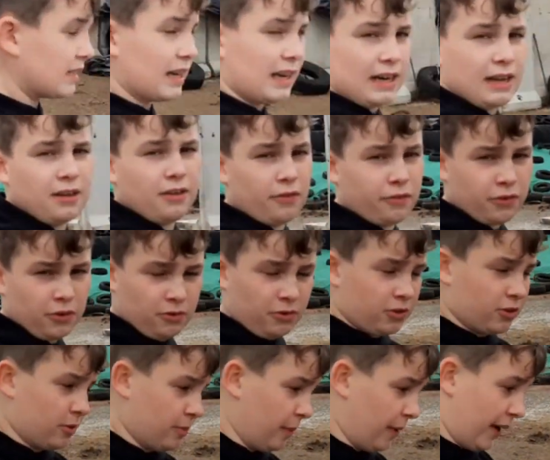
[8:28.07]
any of you want
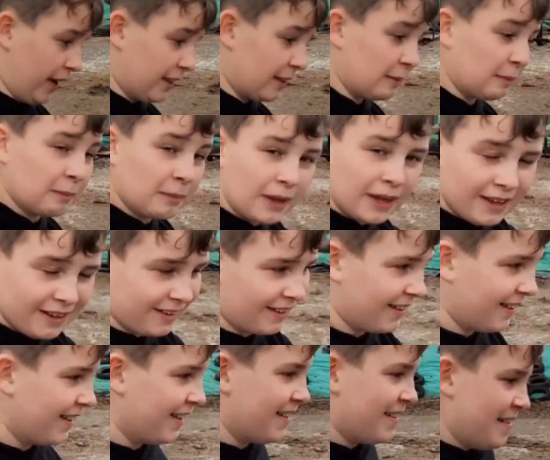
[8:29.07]
to buy them,
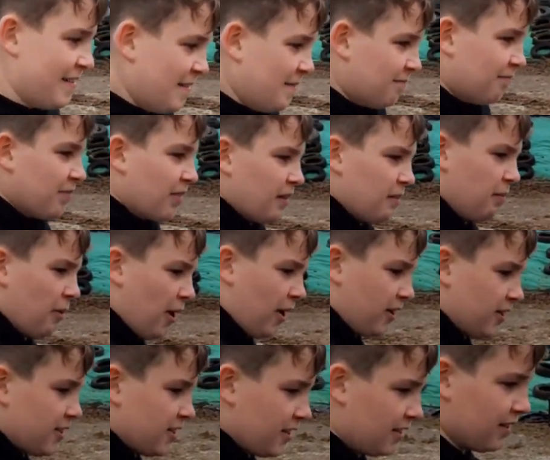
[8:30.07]

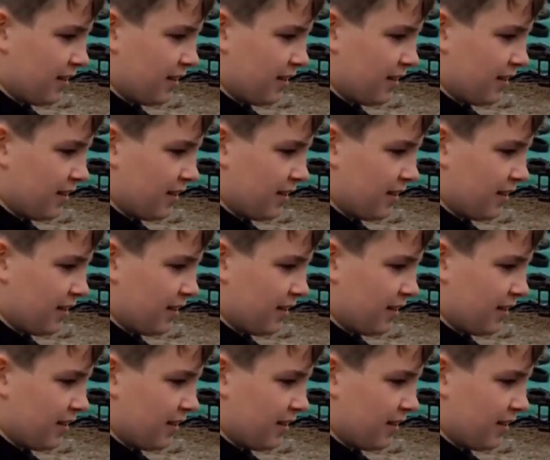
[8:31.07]
but